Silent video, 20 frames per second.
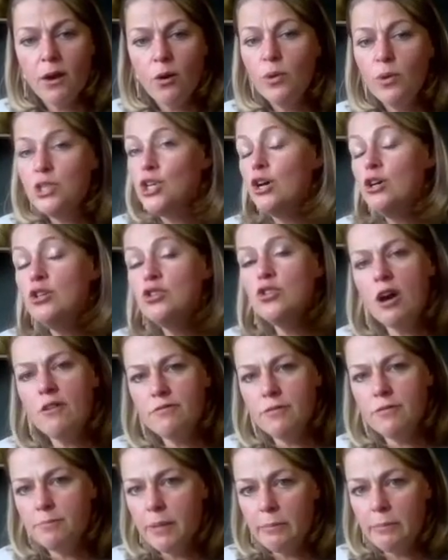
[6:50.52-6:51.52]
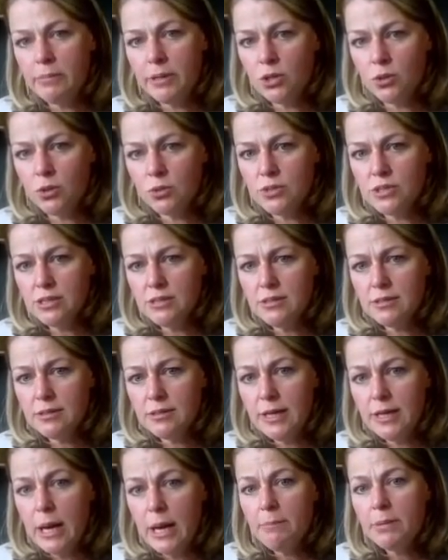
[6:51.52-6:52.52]
We don't offer public courses,
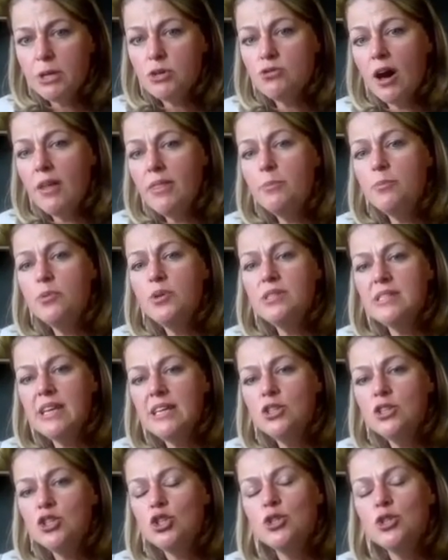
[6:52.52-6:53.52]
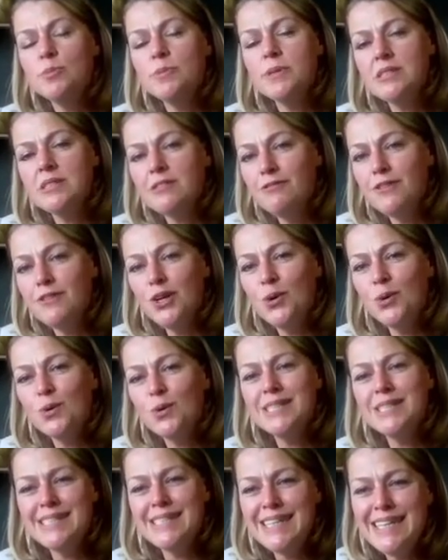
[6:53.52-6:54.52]
but rather present to specific or
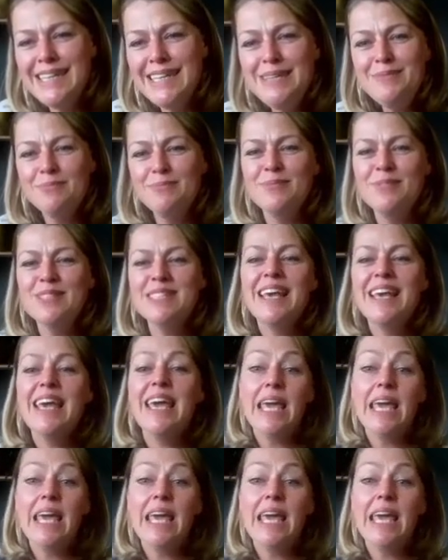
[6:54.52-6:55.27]
teams